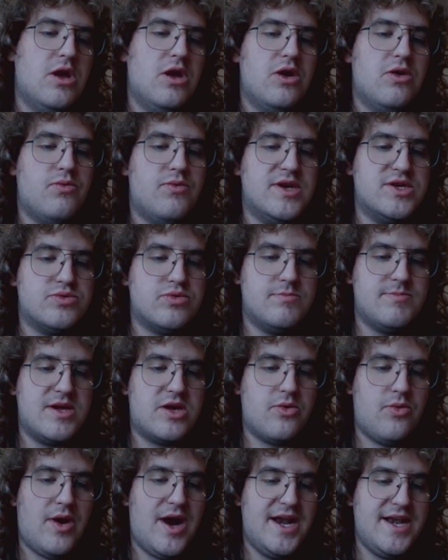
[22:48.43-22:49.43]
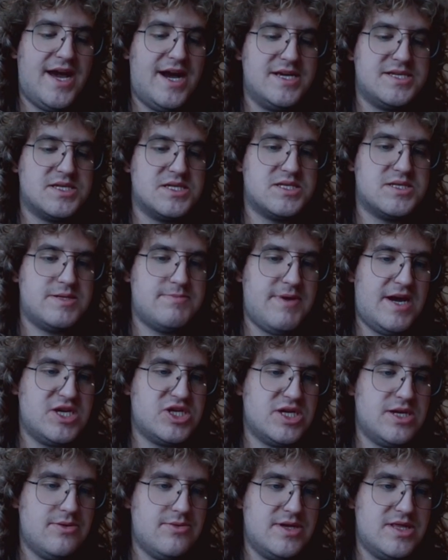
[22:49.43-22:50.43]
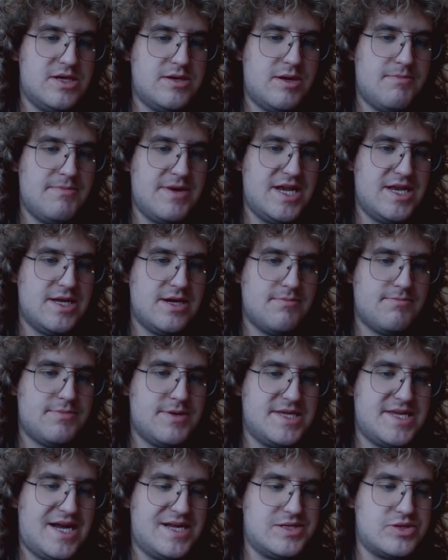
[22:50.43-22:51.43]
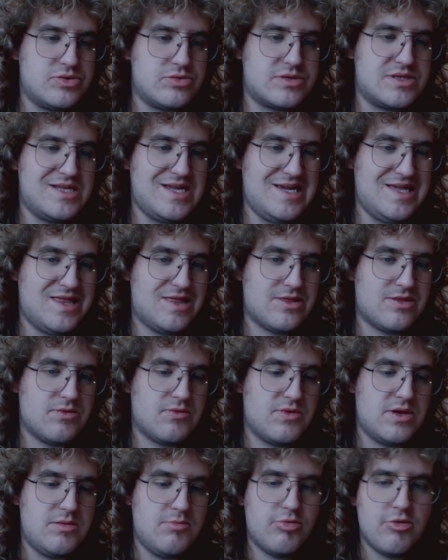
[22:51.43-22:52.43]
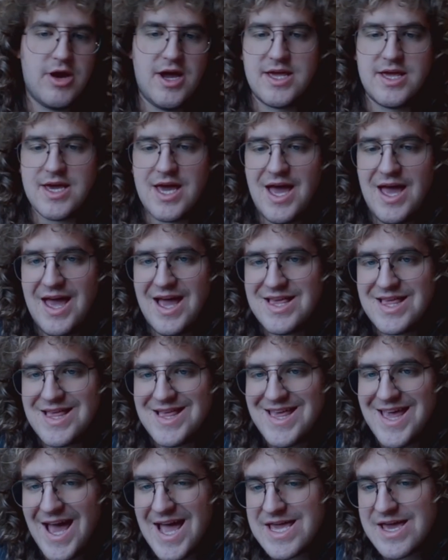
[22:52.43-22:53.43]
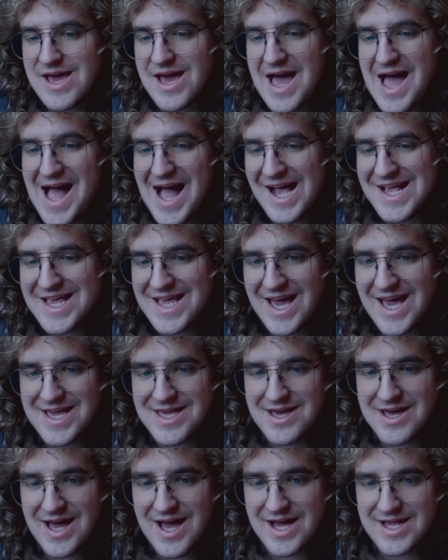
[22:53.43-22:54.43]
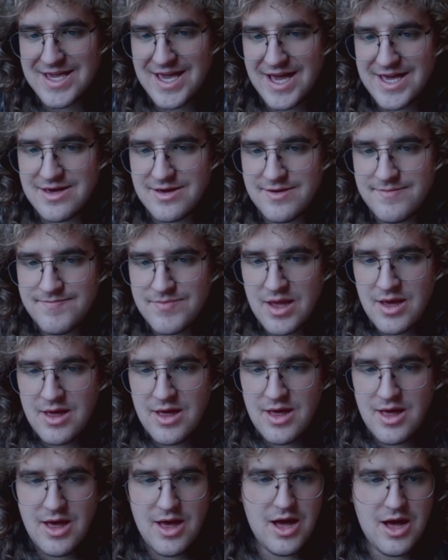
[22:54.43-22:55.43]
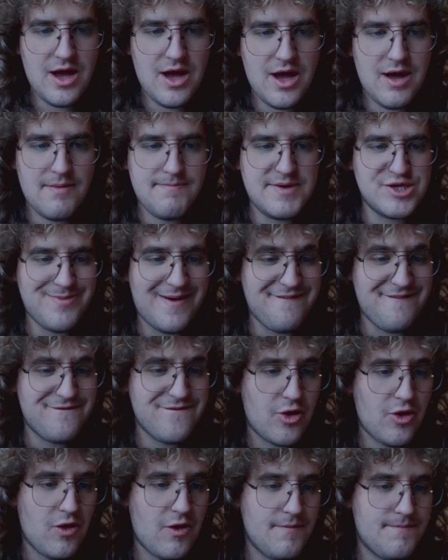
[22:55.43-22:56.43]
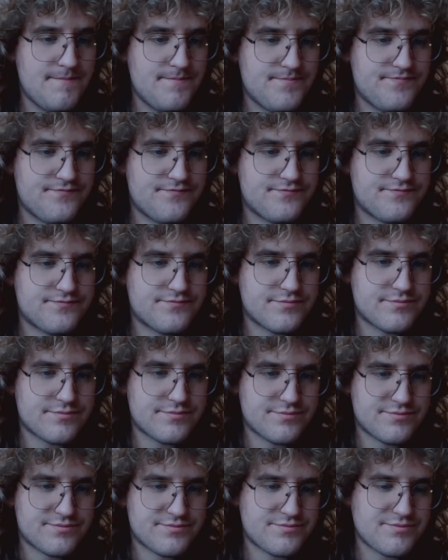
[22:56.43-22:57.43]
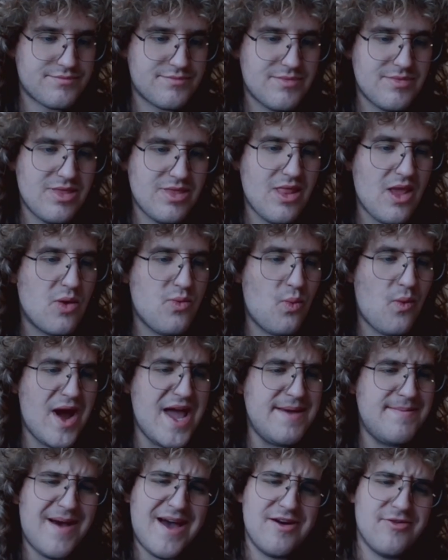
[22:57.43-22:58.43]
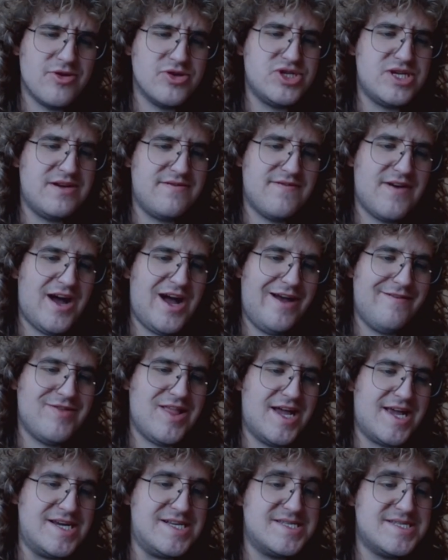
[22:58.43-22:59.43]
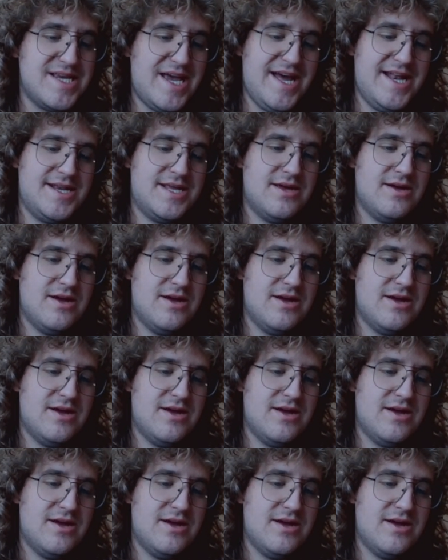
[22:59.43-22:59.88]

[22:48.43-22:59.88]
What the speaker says: which would be quite nice, especially with an immediate potential d3 break. Get you, I get you, I get you. Bishop f4, way better on g5, like I said.